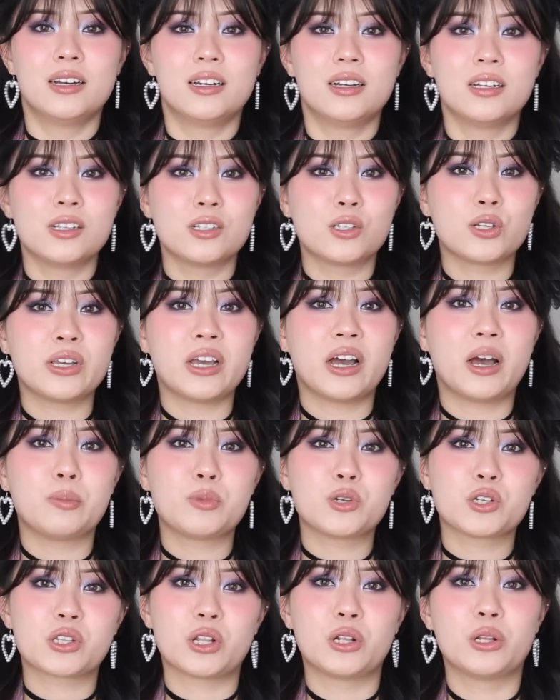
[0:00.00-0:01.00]
So yeah, I'm
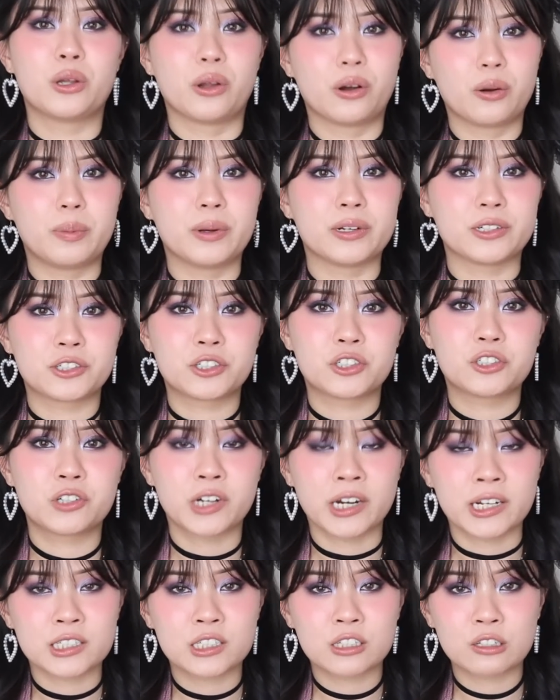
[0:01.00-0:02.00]
just a little bit
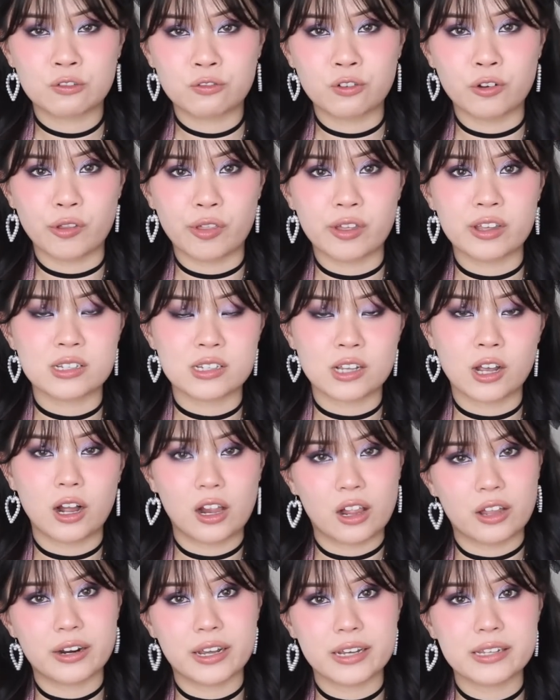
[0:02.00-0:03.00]
stressed for this
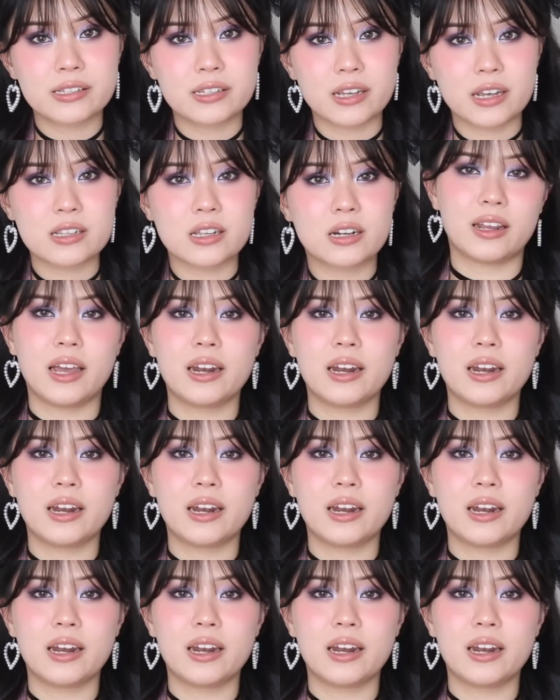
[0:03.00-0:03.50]
holiday season.